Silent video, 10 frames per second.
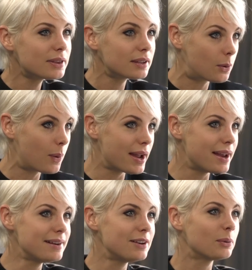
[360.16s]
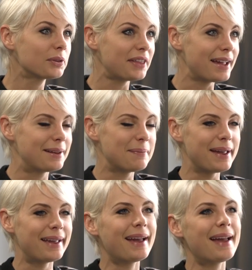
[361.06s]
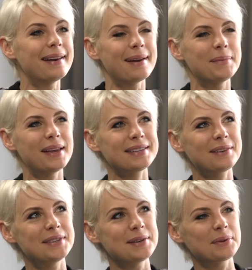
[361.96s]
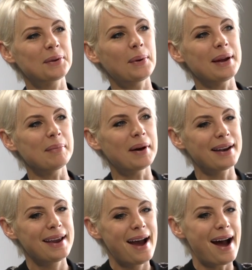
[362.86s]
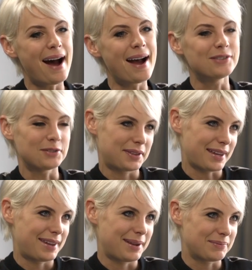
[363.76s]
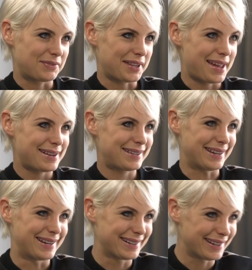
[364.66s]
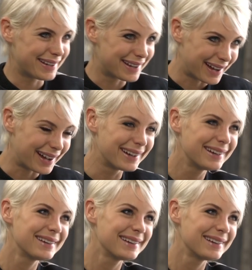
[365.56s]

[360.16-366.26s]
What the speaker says: with the Queen, you will thank me. And I'm yet to have dinner with the Queen, but I do thank him for that.